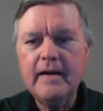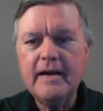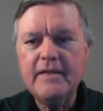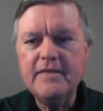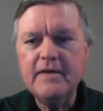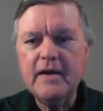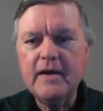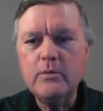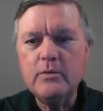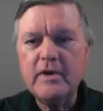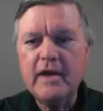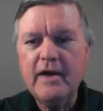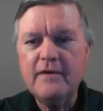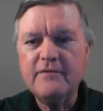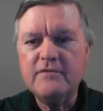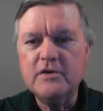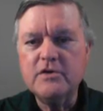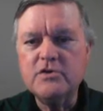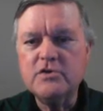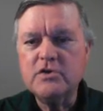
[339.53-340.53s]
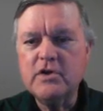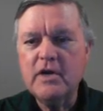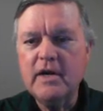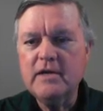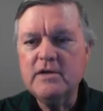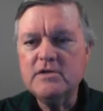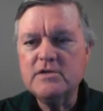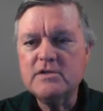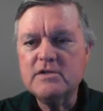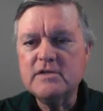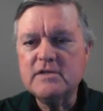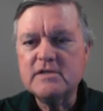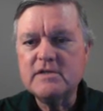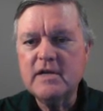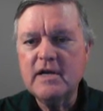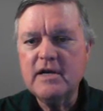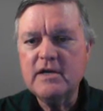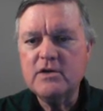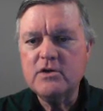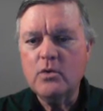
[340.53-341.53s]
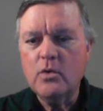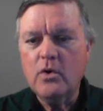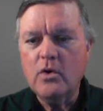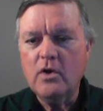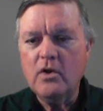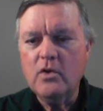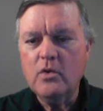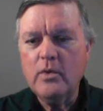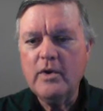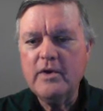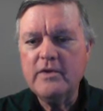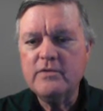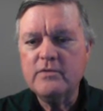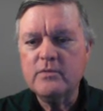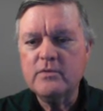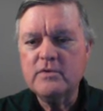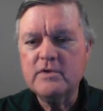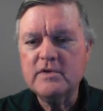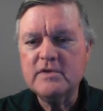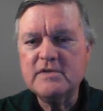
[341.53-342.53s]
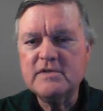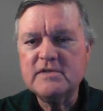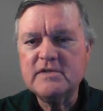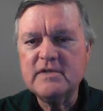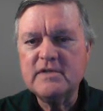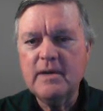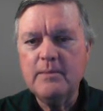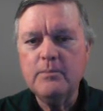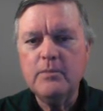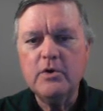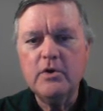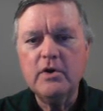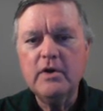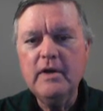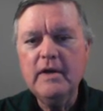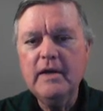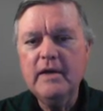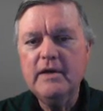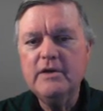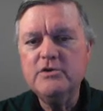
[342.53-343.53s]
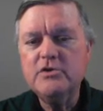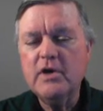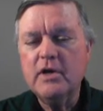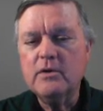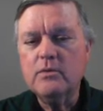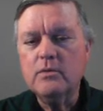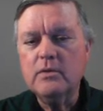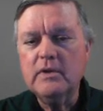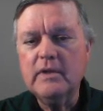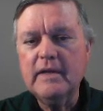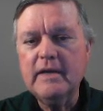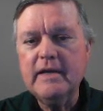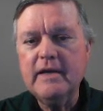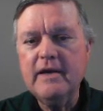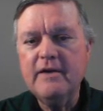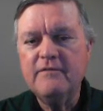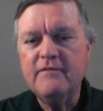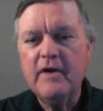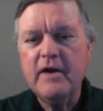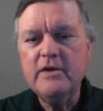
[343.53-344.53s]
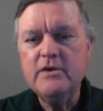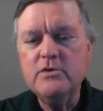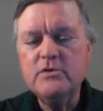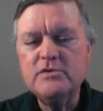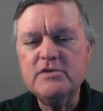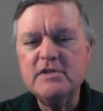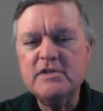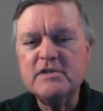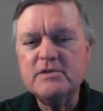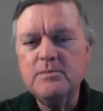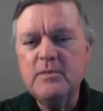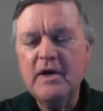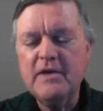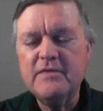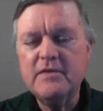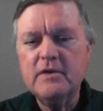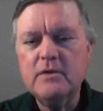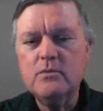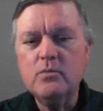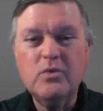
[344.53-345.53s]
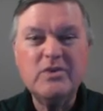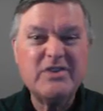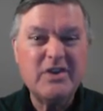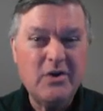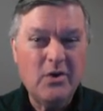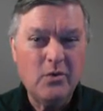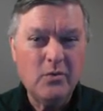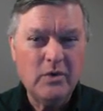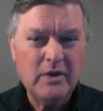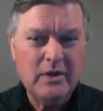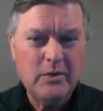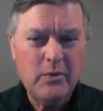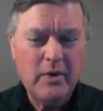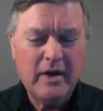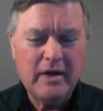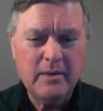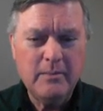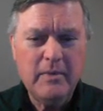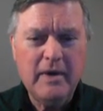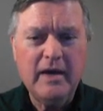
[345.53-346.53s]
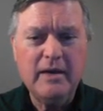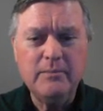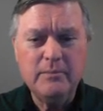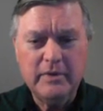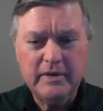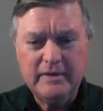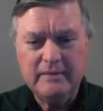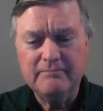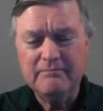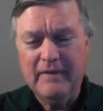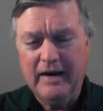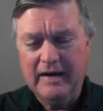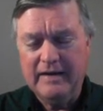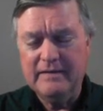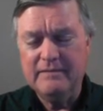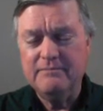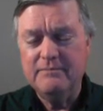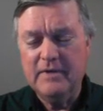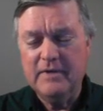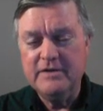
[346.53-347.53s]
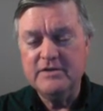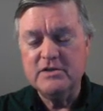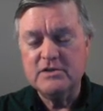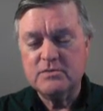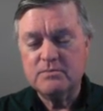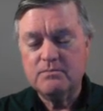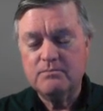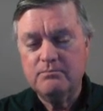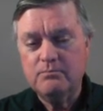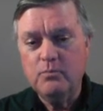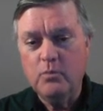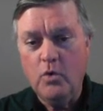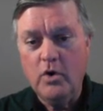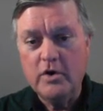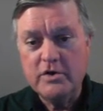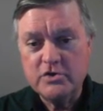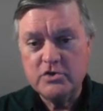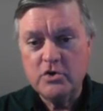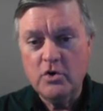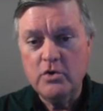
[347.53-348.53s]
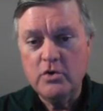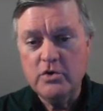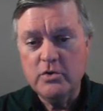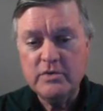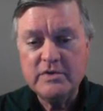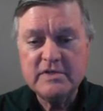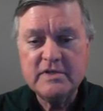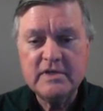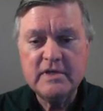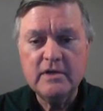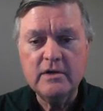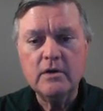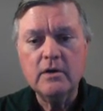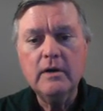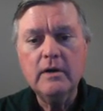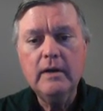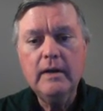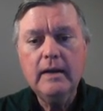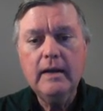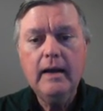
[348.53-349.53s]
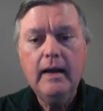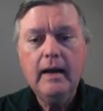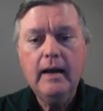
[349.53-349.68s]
and I think I would have to change this date to go all the way through December. Generally, if I use this method, which I don't really recommend, but I just want to show you it's here,